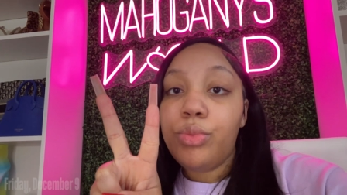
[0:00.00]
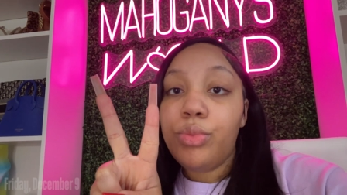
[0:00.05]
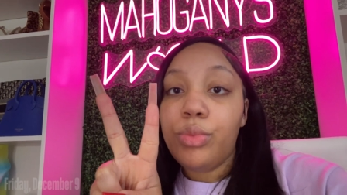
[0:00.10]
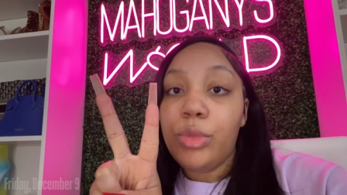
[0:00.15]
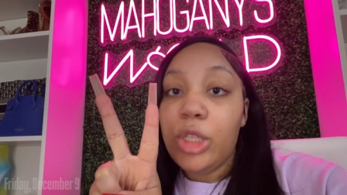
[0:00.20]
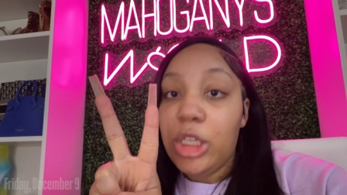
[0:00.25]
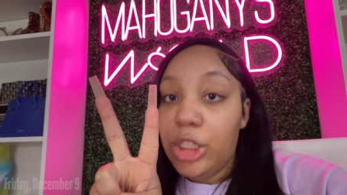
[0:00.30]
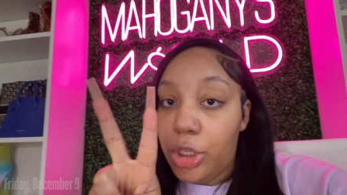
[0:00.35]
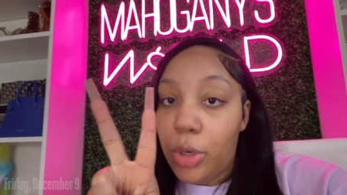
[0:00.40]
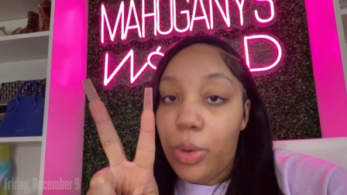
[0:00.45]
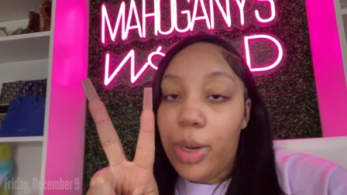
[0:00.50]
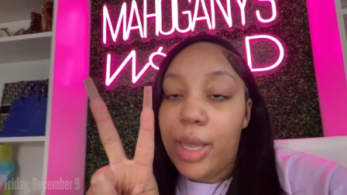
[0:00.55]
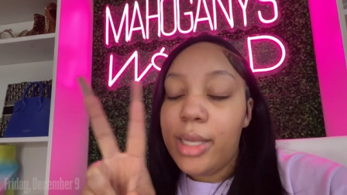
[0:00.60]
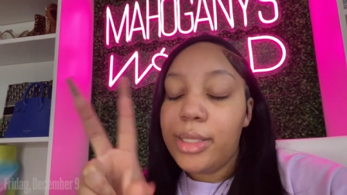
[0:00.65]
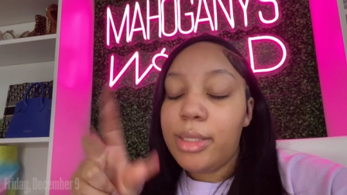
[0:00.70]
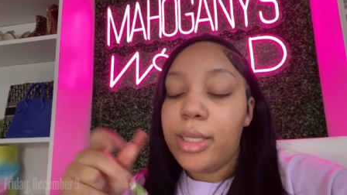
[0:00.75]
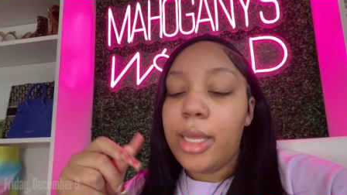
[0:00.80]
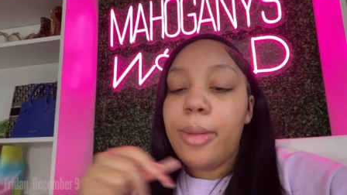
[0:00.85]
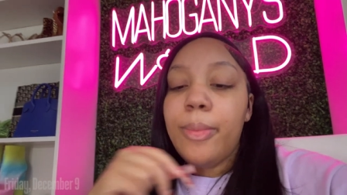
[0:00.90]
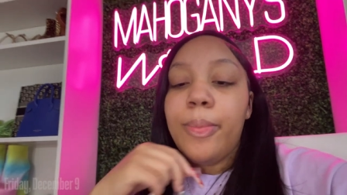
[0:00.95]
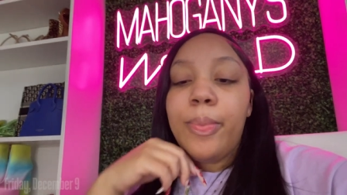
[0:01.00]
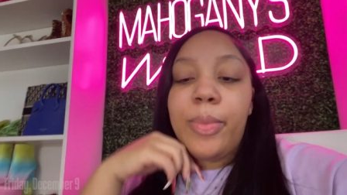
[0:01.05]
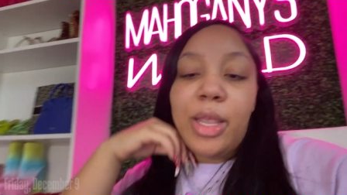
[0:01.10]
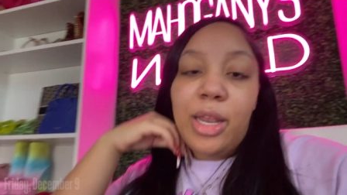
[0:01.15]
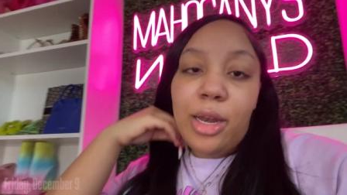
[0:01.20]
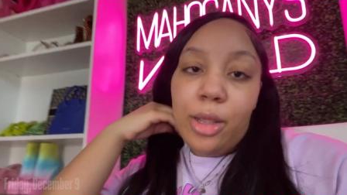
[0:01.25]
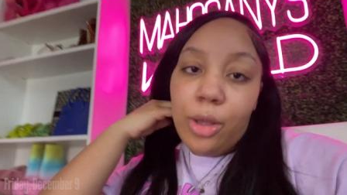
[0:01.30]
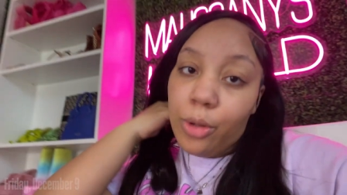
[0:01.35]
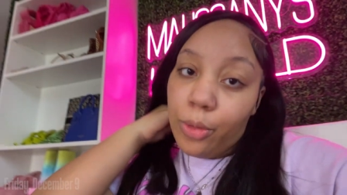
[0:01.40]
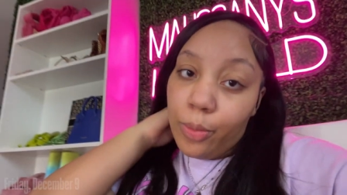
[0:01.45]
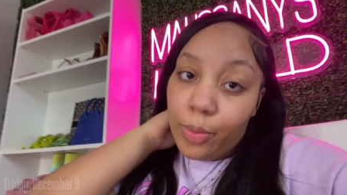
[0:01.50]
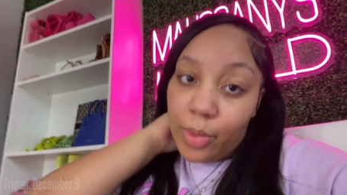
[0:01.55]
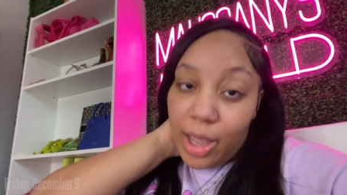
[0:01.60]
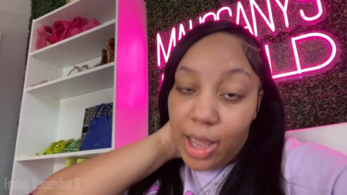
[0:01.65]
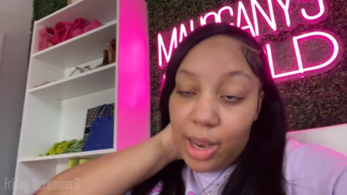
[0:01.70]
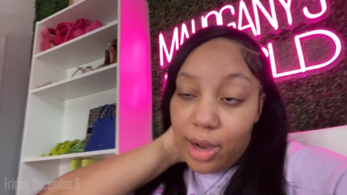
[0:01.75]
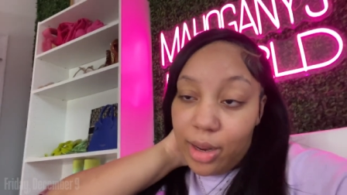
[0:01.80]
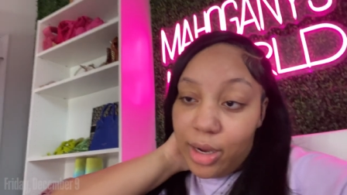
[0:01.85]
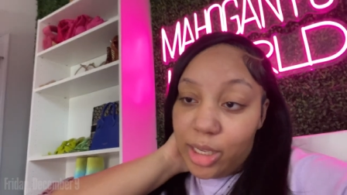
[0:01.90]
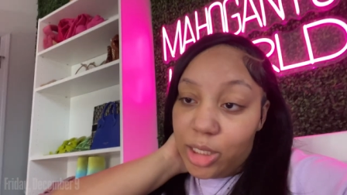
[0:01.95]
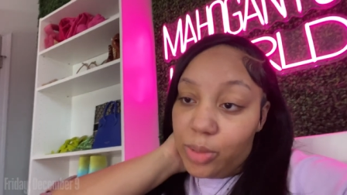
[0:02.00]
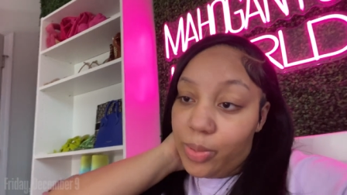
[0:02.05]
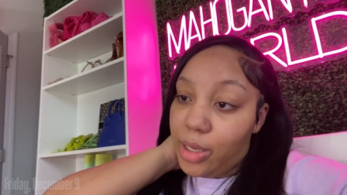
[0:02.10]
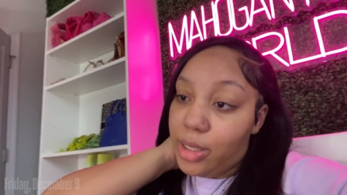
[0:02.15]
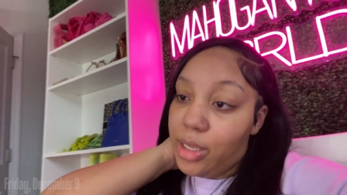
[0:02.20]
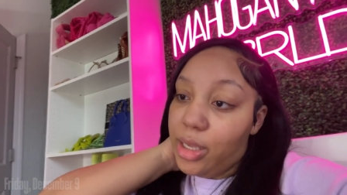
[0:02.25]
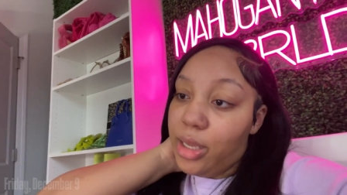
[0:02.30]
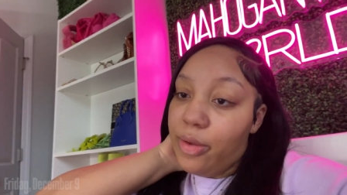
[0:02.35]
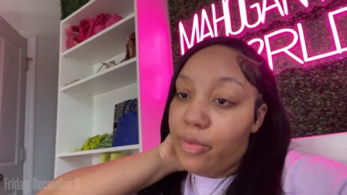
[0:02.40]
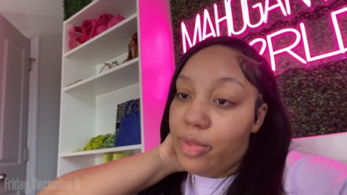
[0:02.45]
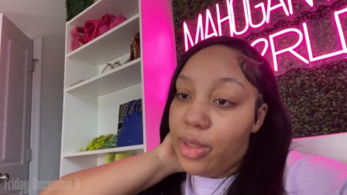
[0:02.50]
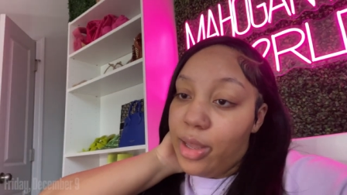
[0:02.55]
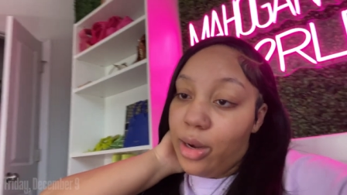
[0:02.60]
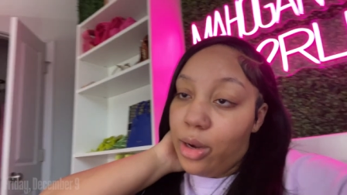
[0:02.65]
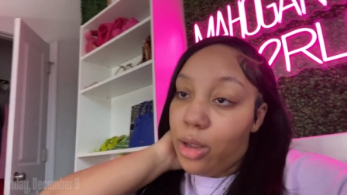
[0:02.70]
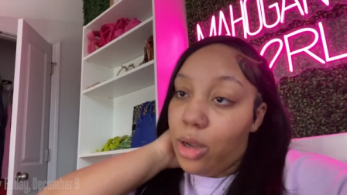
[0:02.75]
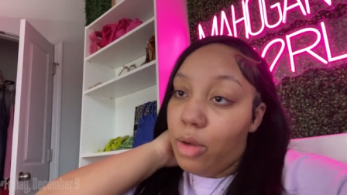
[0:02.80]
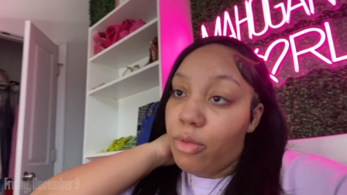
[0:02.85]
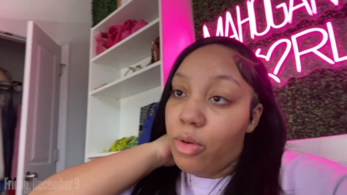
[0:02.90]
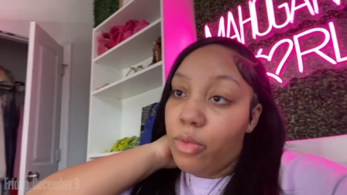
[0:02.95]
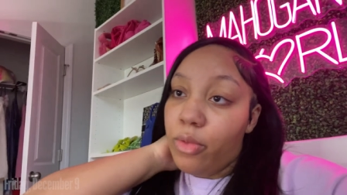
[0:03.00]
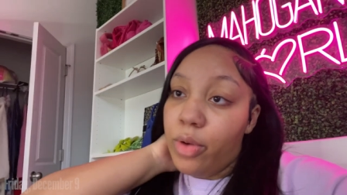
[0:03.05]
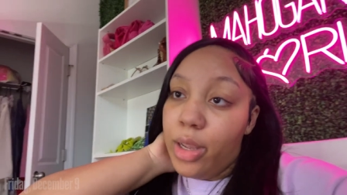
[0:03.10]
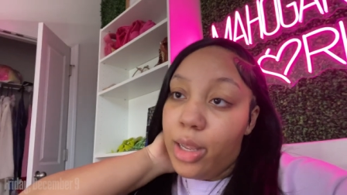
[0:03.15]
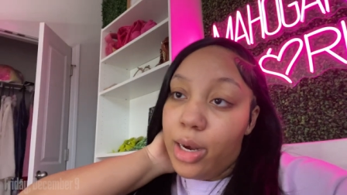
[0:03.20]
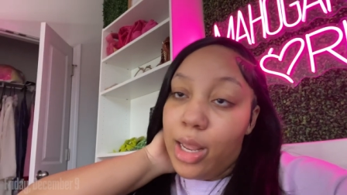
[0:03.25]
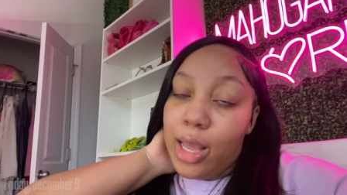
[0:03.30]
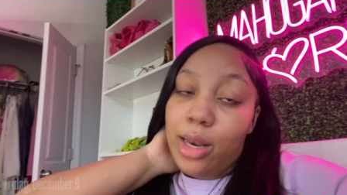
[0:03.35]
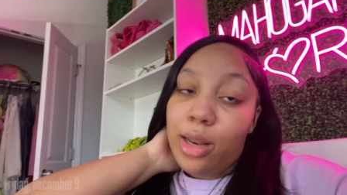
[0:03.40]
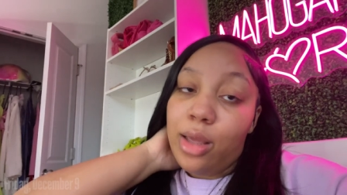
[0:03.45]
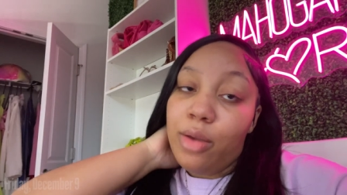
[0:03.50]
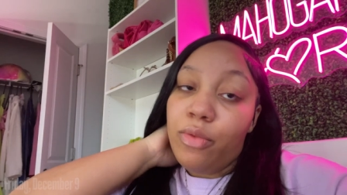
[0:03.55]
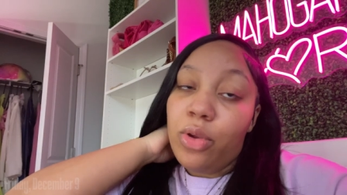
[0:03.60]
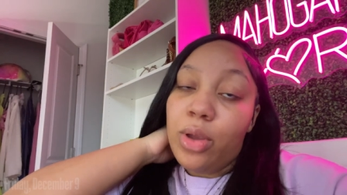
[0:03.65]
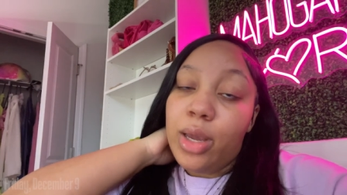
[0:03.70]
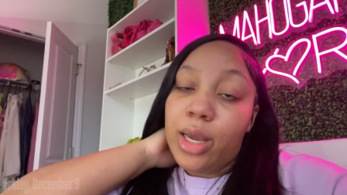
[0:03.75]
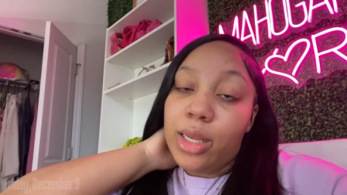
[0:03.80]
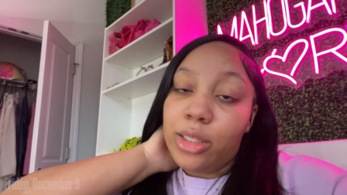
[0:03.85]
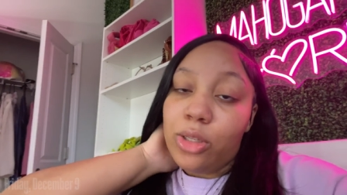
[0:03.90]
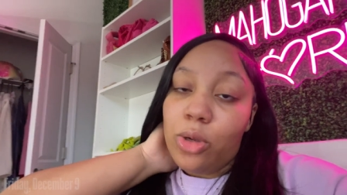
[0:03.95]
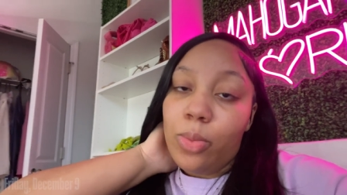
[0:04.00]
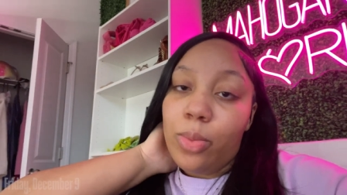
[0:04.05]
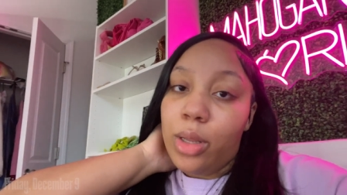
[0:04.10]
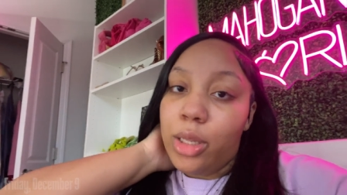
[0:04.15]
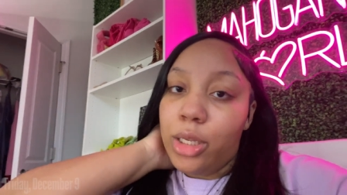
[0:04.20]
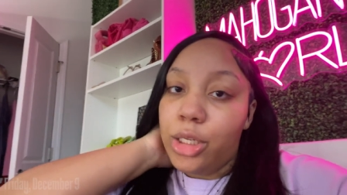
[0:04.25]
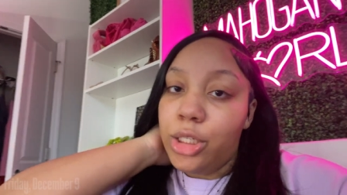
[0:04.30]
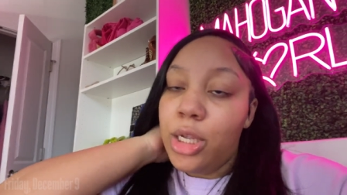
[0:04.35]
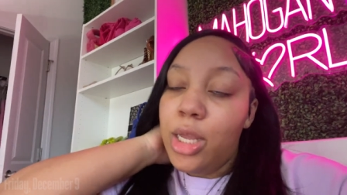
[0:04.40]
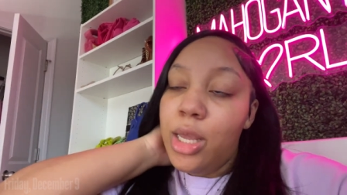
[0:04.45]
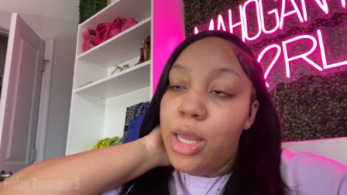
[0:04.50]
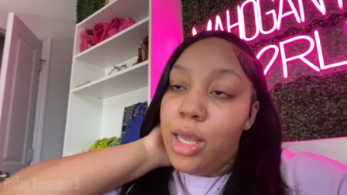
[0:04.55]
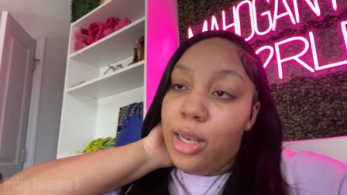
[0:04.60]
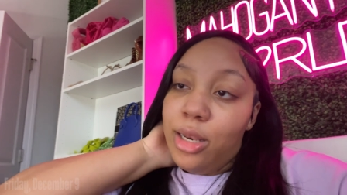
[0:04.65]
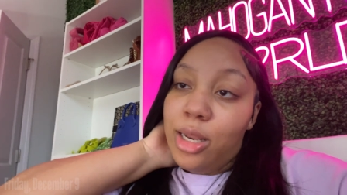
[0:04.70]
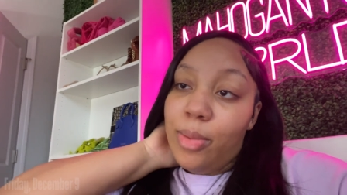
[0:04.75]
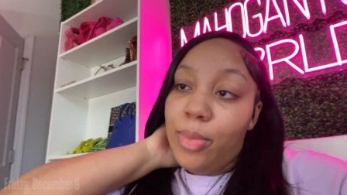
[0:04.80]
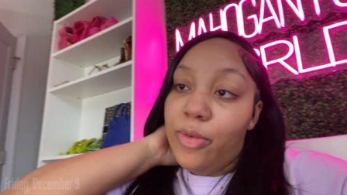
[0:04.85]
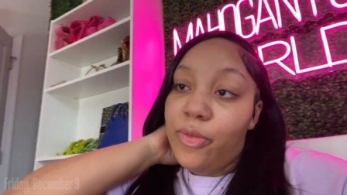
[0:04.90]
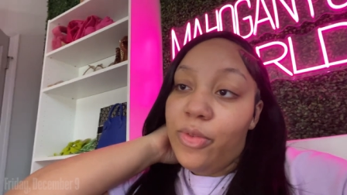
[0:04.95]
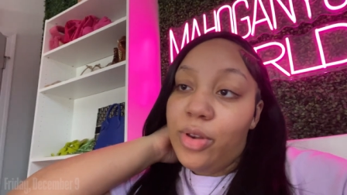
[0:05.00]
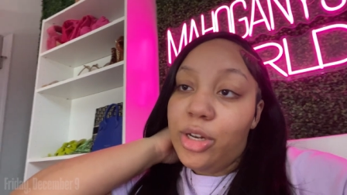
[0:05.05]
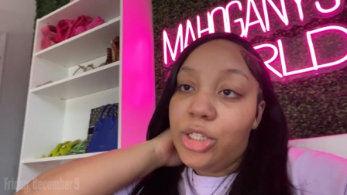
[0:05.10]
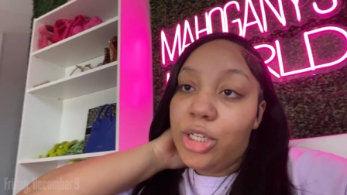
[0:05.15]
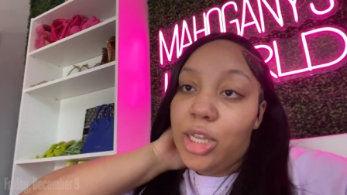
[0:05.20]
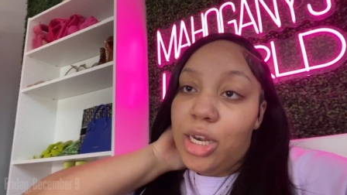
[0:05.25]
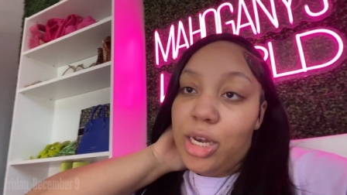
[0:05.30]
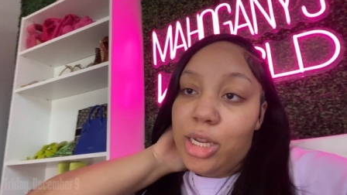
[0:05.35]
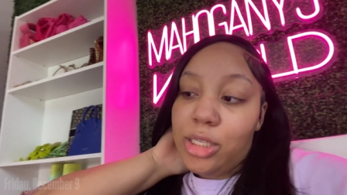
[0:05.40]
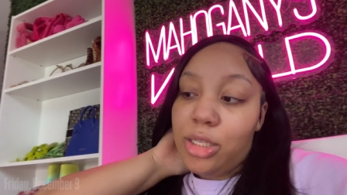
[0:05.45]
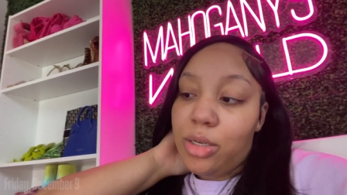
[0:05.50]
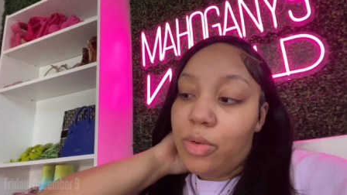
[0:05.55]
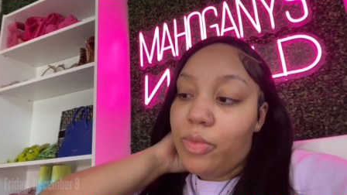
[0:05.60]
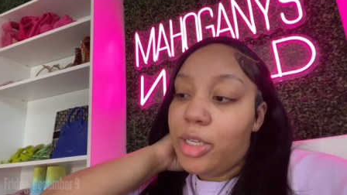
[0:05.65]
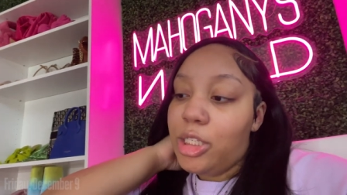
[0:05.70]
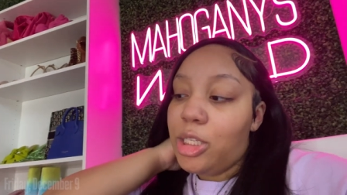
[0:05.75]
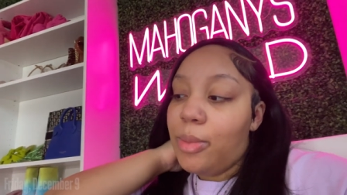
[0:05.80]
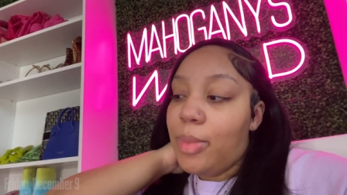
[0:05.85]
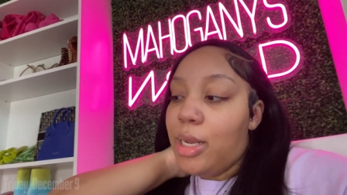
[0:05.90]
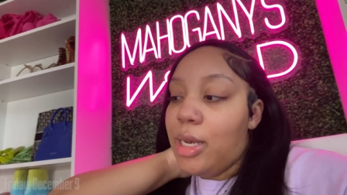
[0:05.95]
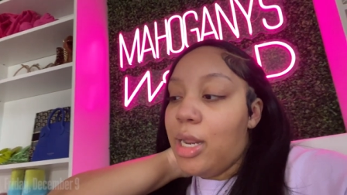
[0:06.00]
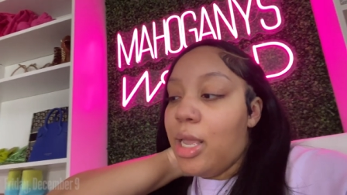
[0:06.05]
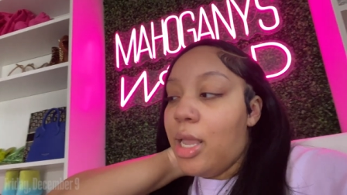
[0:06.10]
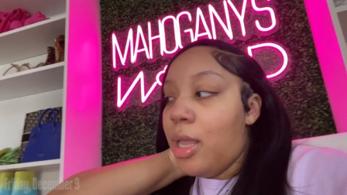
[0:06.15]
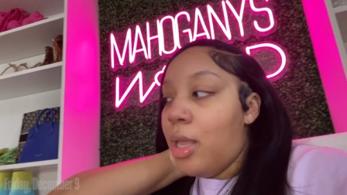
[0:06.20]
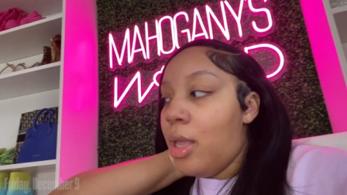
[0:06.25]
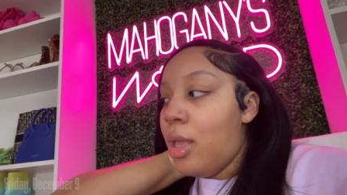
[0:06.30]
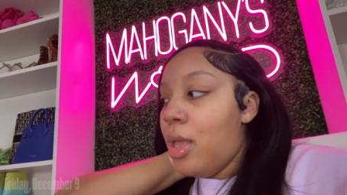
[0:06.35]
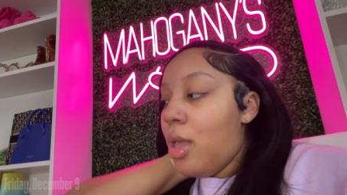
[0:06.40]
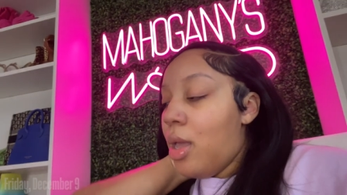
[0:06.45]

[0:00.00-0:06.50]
this your last day. Anywho, I didn't expect to give that long of a rant. I love you guys so much. Let me finish getting into the rest of my day.